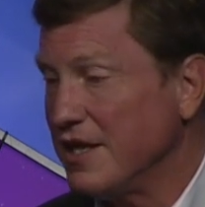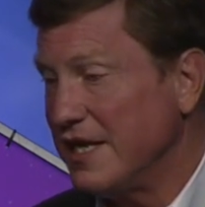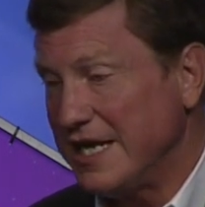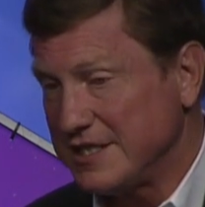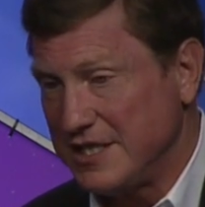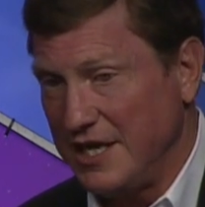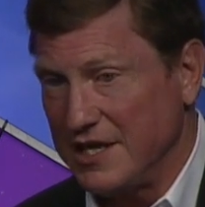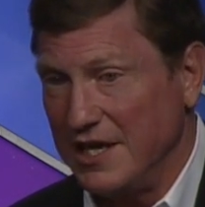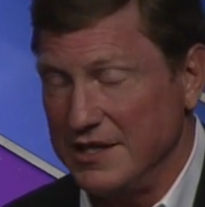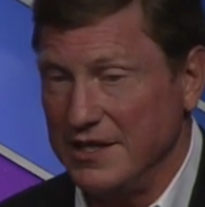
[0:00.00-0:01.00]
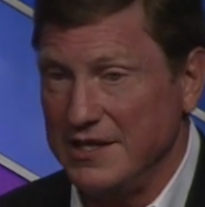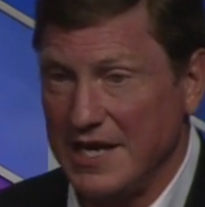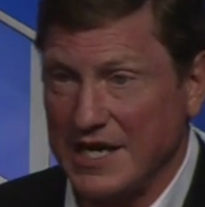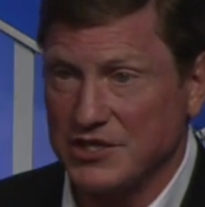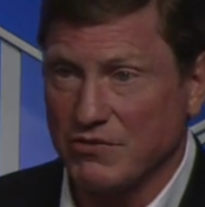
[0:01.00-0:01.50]
Last thing on
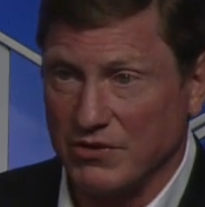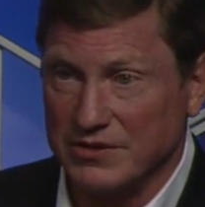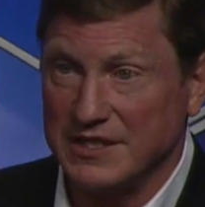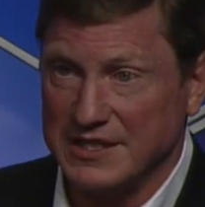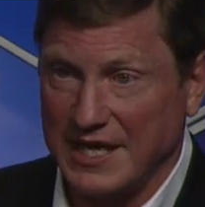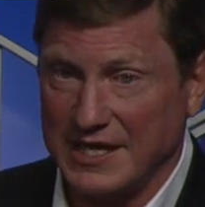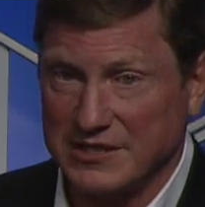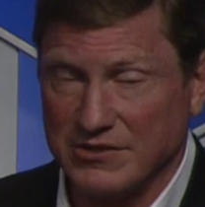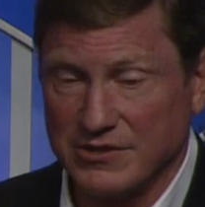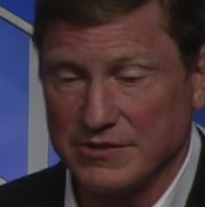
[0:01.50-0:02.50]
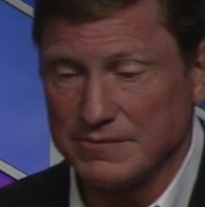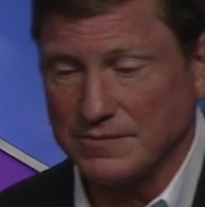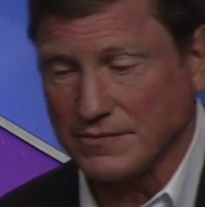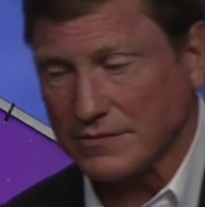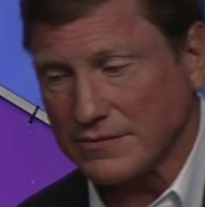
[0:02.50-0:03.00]
natural disasters.
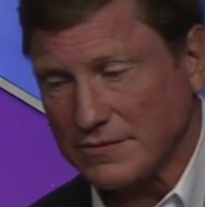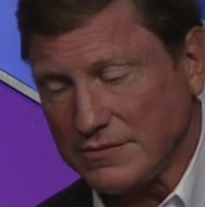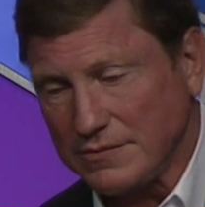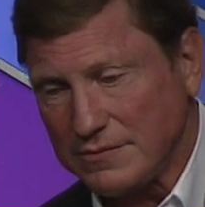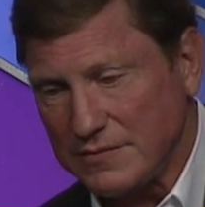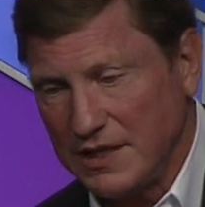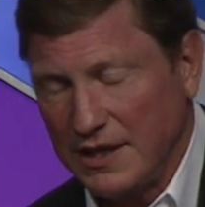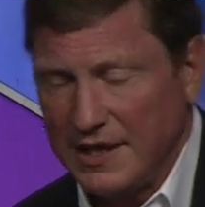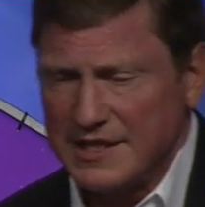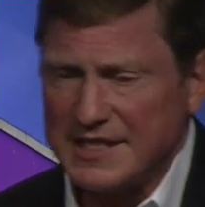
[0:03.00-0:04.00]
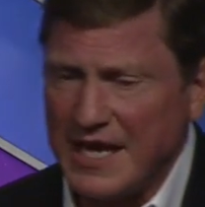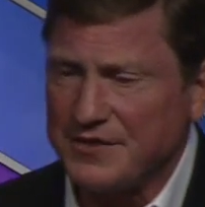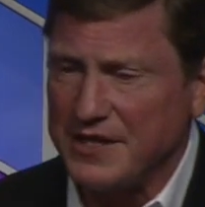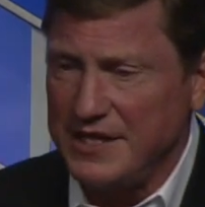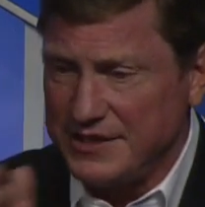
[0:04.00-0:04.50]
The
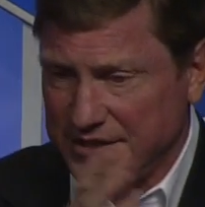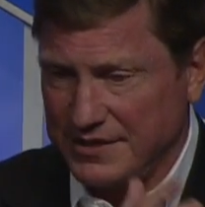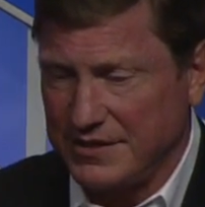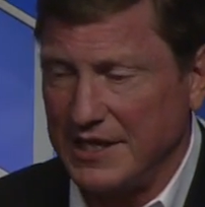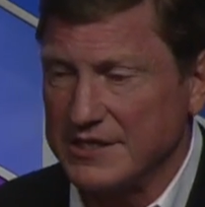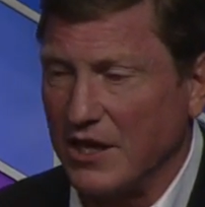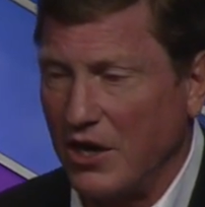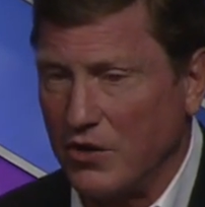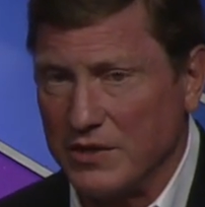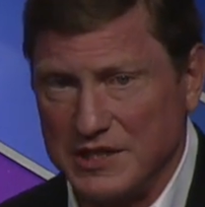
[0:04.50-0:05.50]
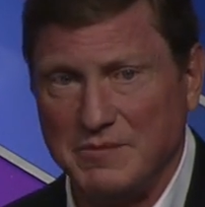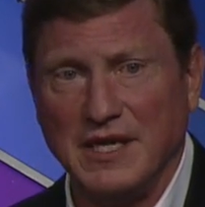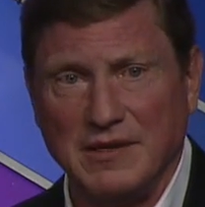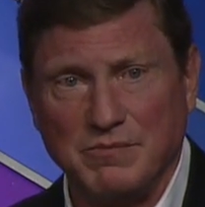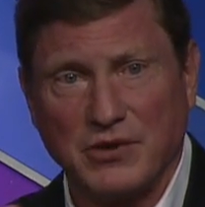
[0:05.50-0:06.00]
Southeast has always
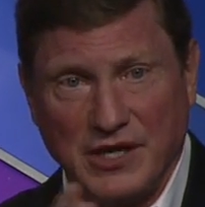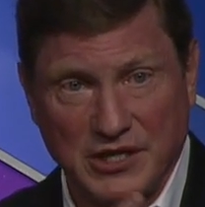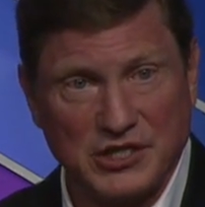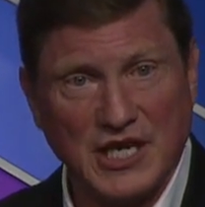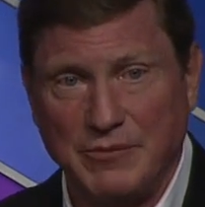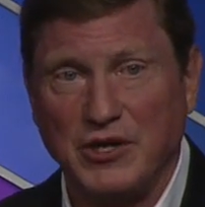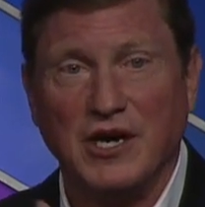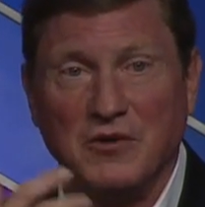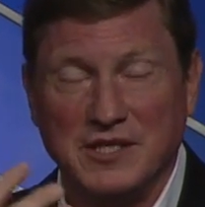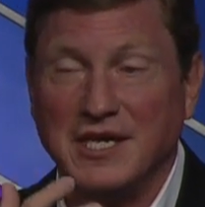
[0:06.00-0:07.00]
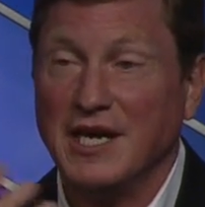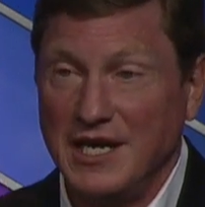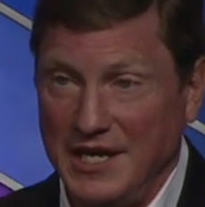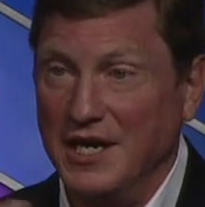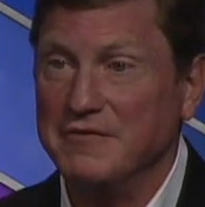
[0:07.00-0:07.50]
been in pretty good shape. We always,
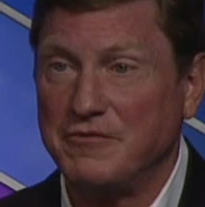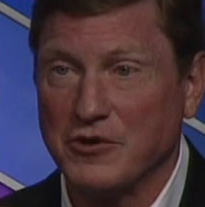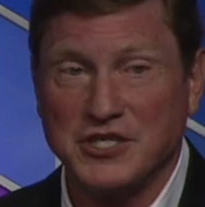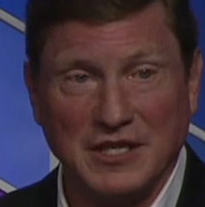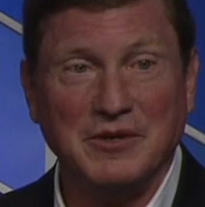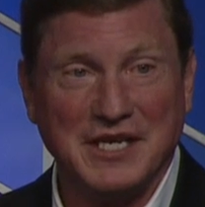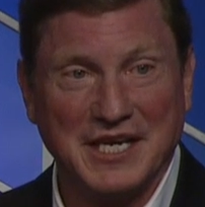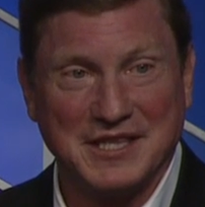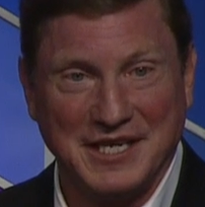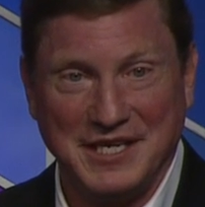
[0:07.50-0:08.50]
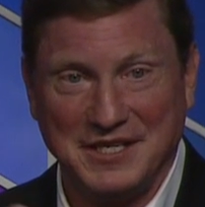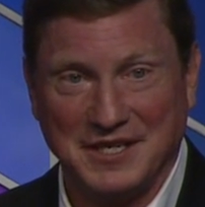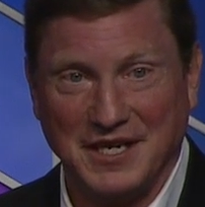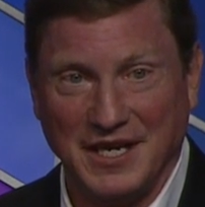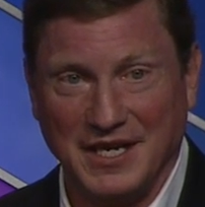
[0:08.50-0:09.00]
and unfortunately, we get the
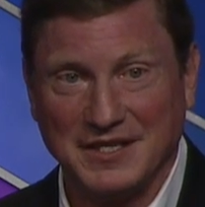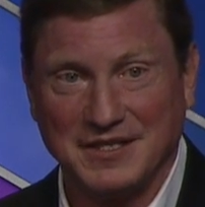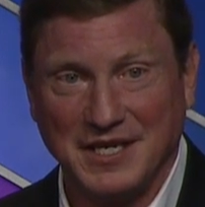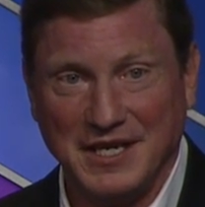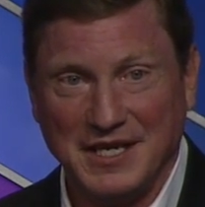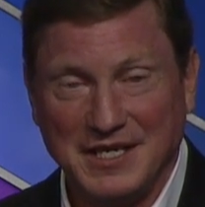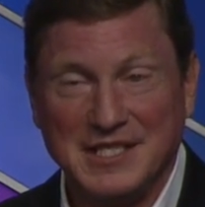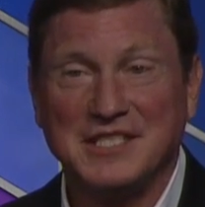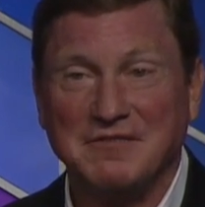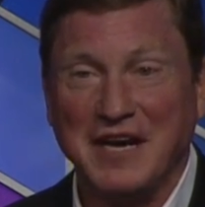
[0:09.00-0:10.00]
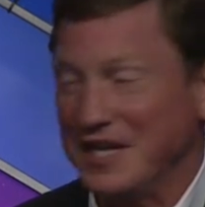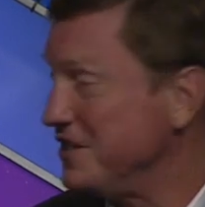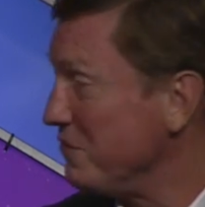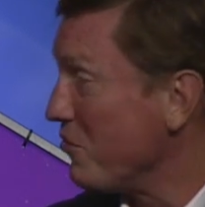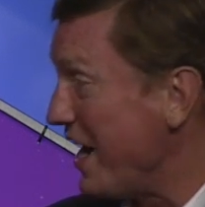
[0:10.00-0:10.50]
uh,
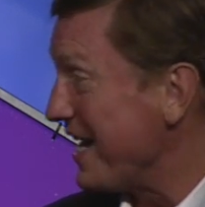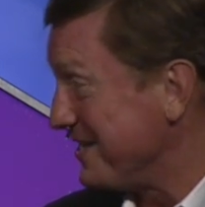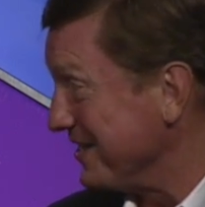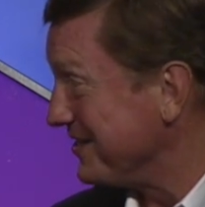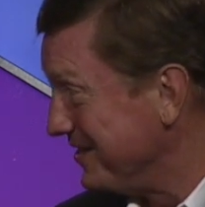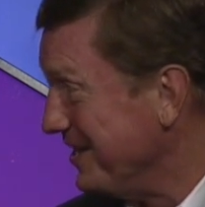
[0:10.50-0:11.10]
disadvantage of practice